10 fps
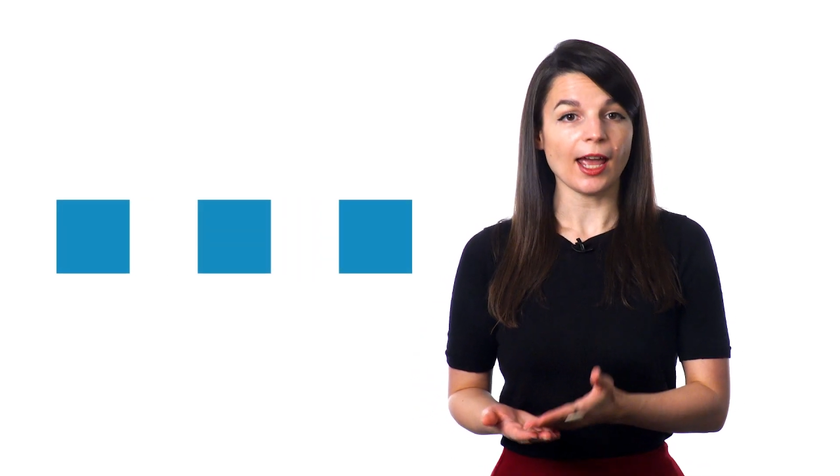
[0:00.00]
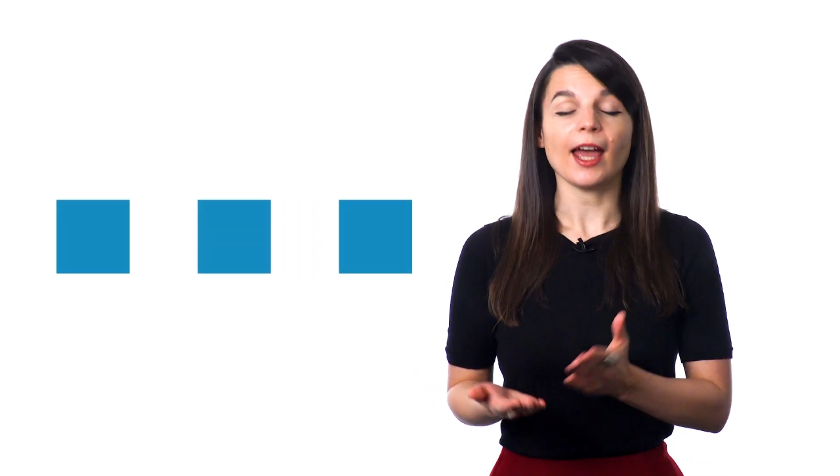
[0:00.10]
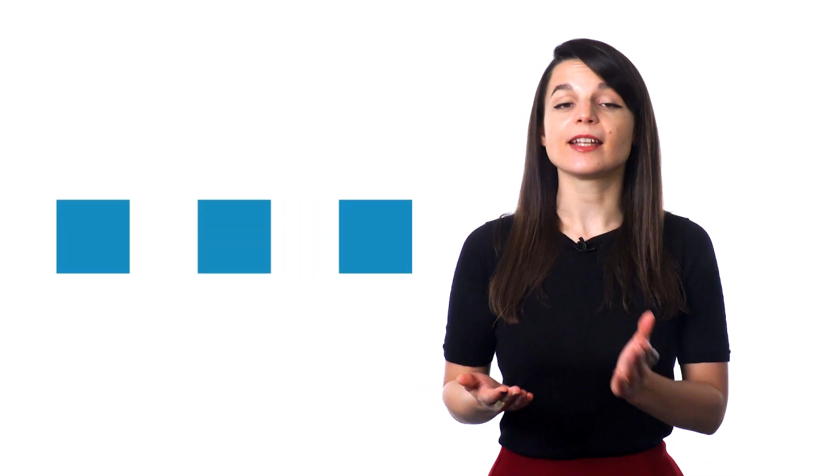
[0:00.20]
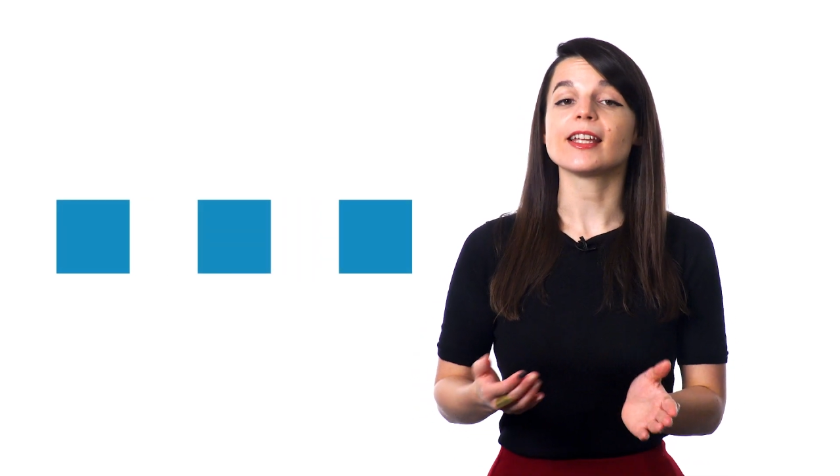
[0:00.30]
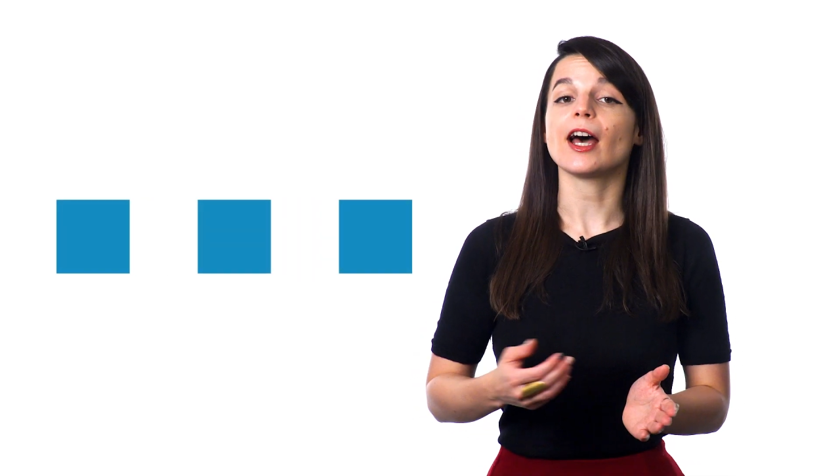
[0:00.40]

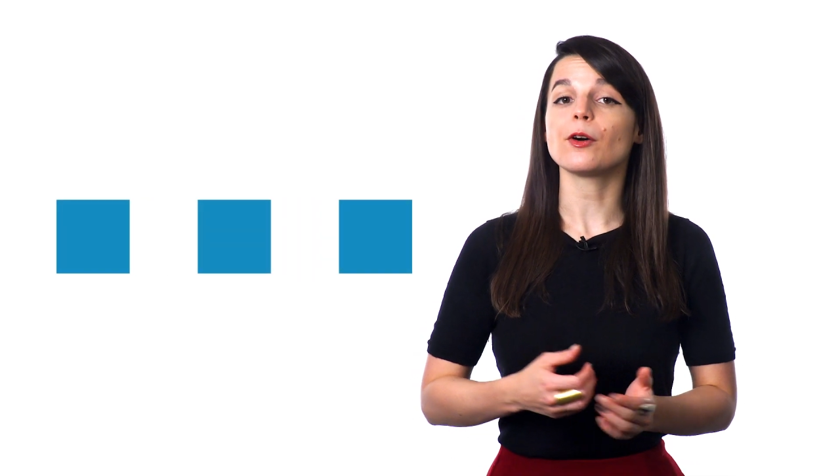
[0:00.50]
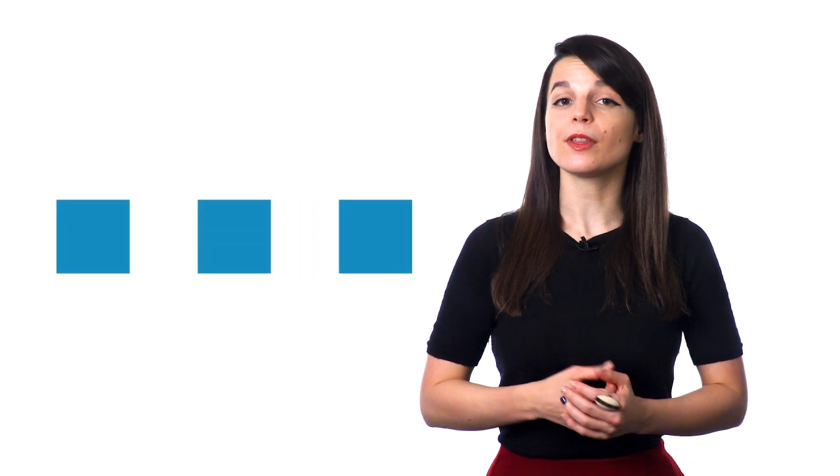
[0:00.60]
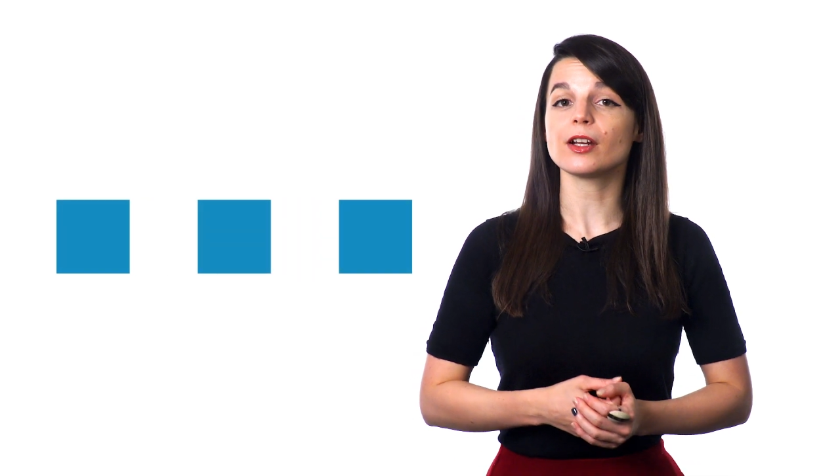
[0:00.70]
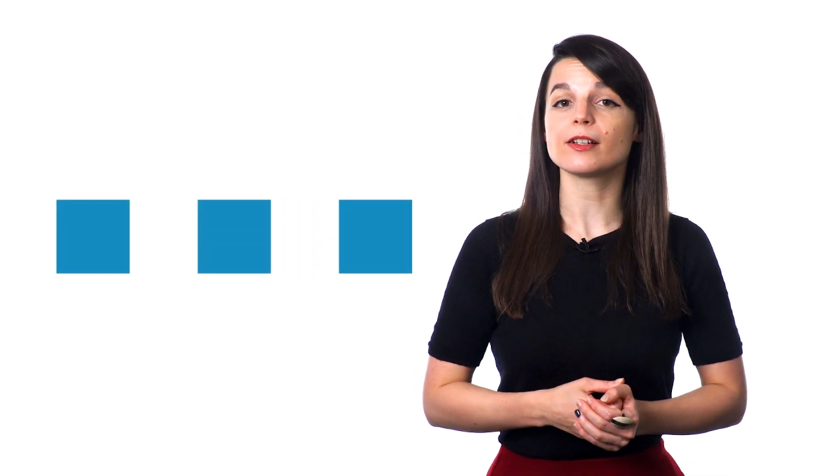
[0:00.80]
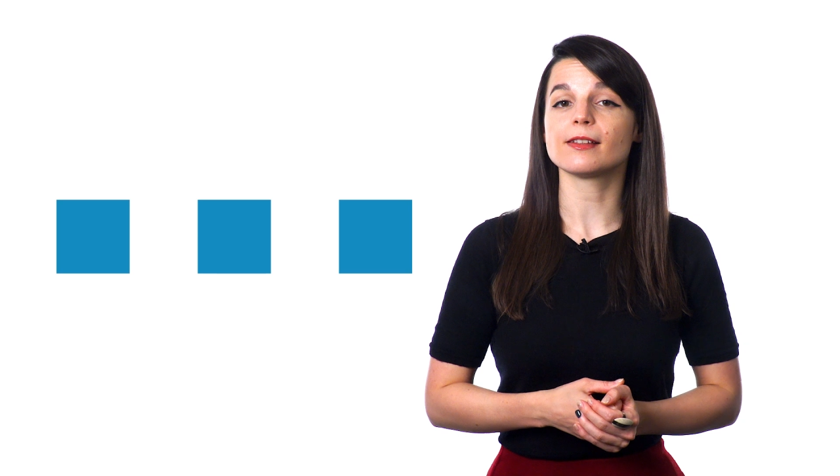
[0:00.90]
and how
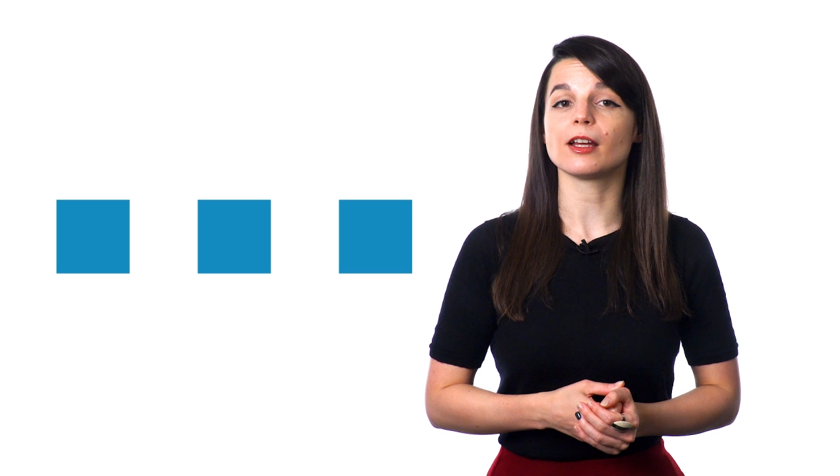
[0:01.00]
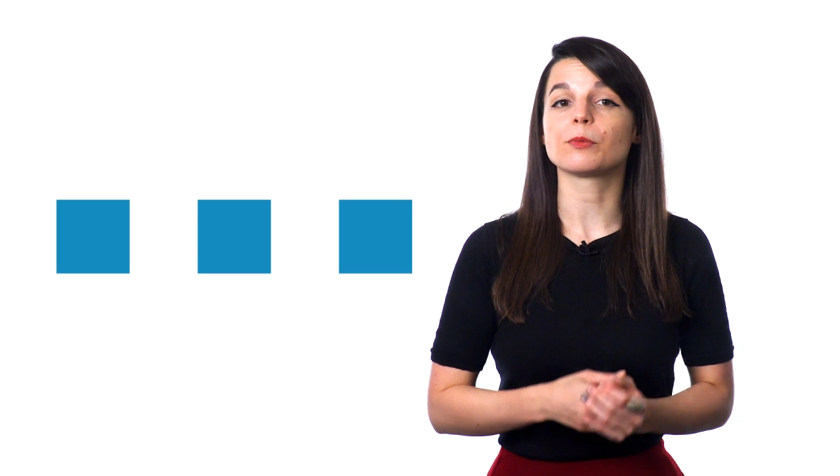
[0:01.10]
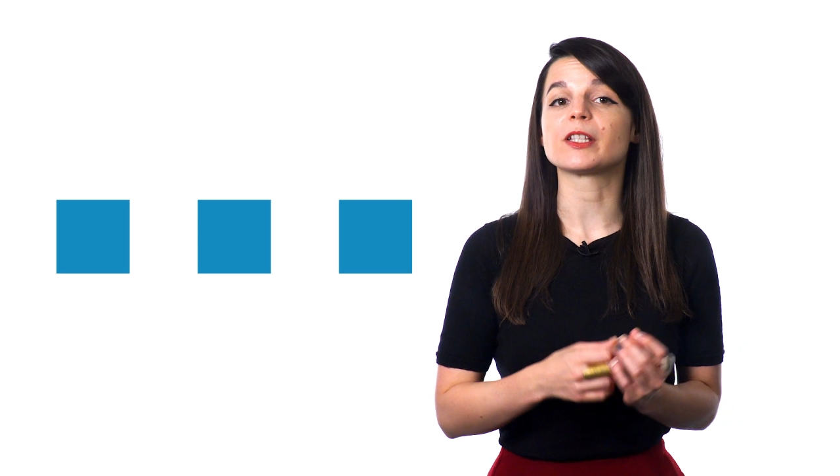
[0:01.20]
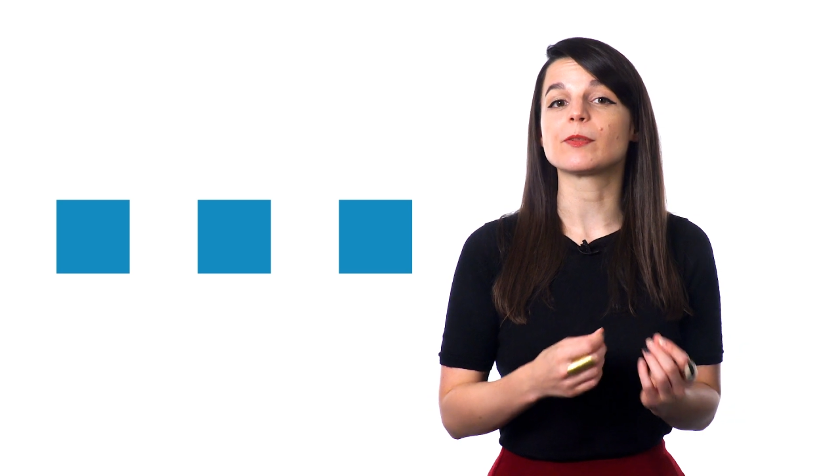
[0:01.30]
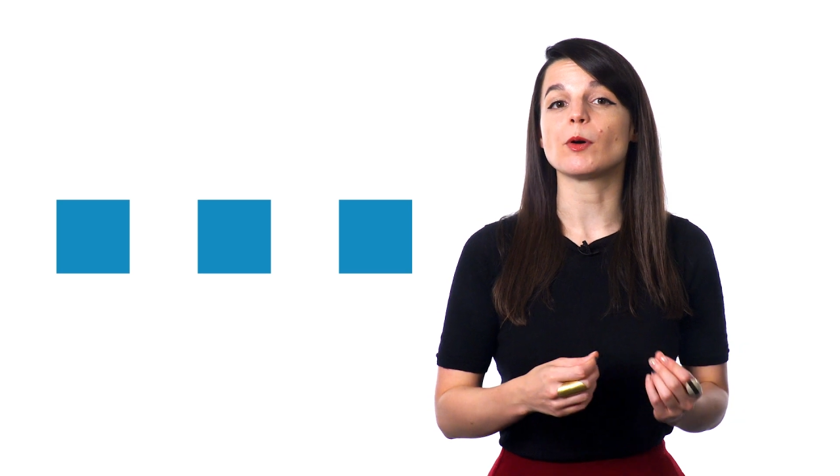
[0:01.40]
they are said
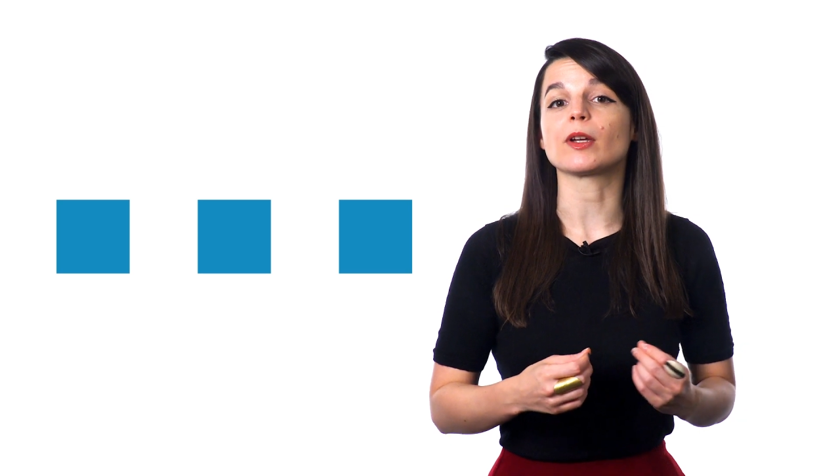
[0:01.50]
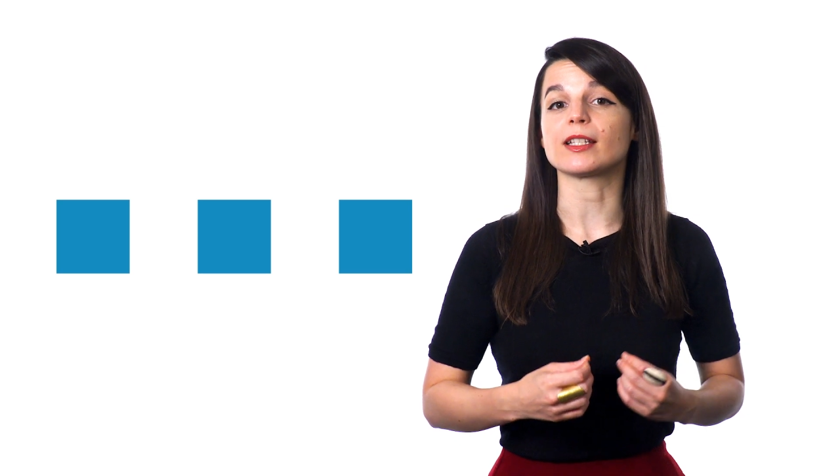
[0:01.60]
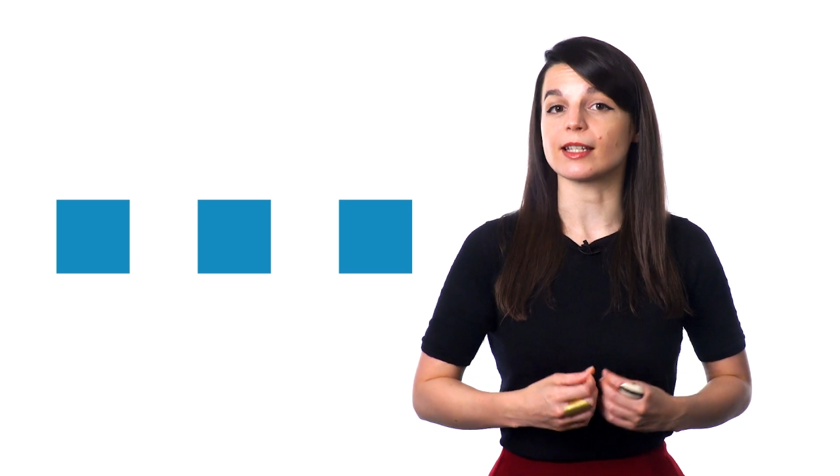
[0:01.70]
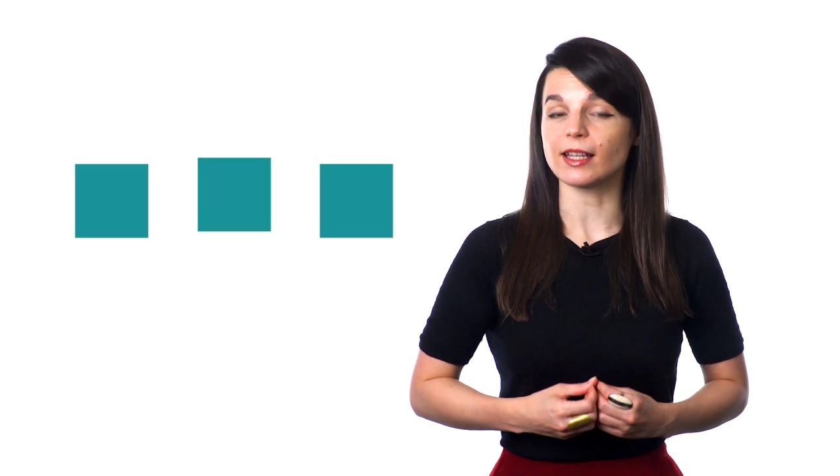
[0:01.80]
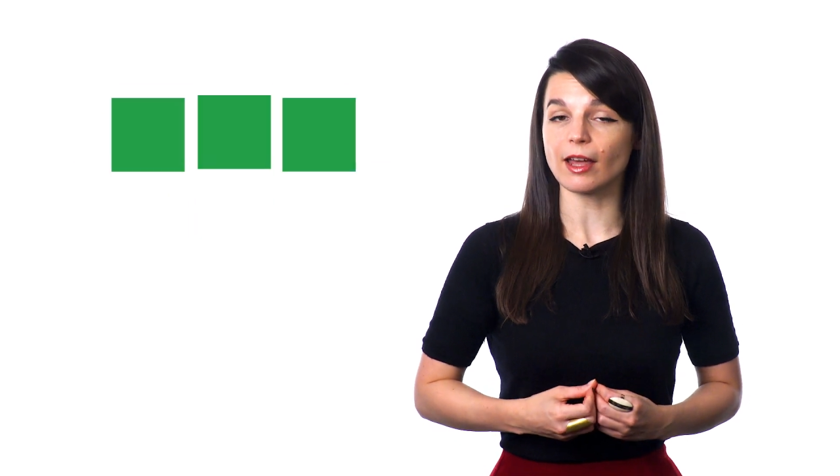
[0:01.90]
when spoken
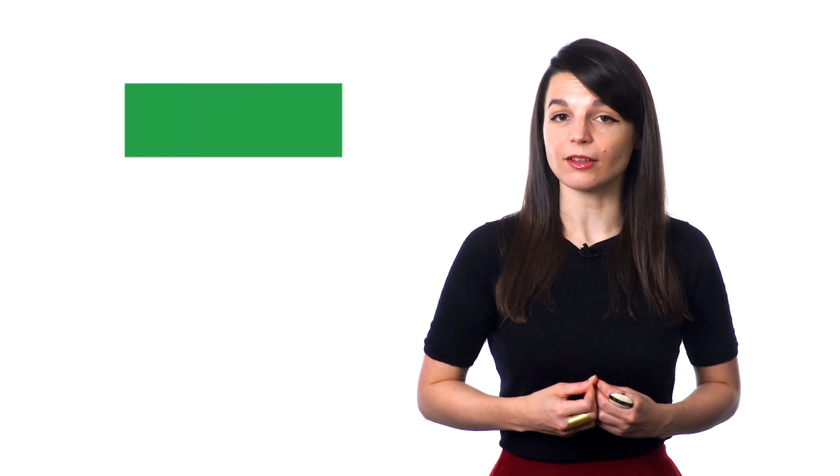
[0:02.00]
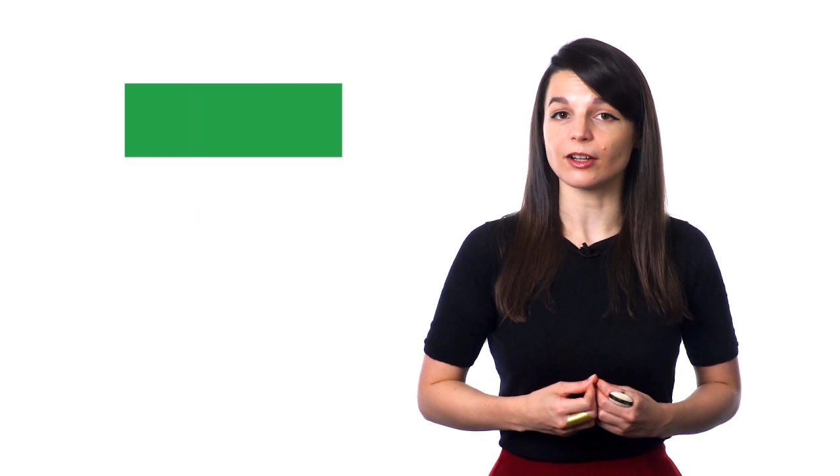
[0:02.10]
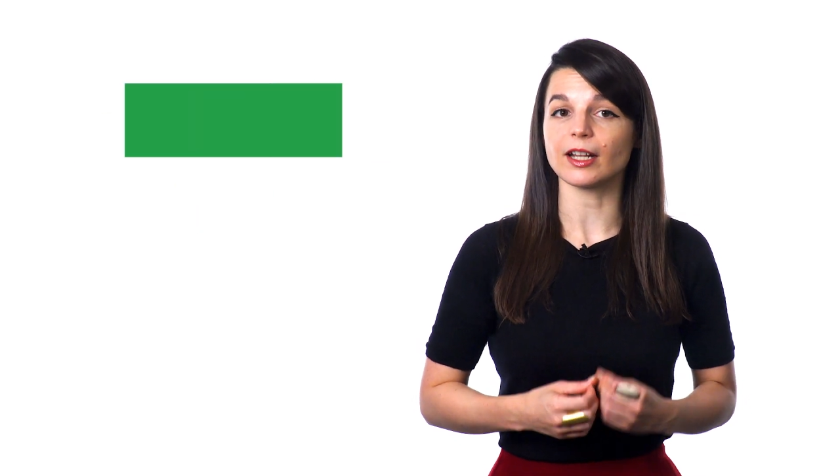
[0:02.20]
together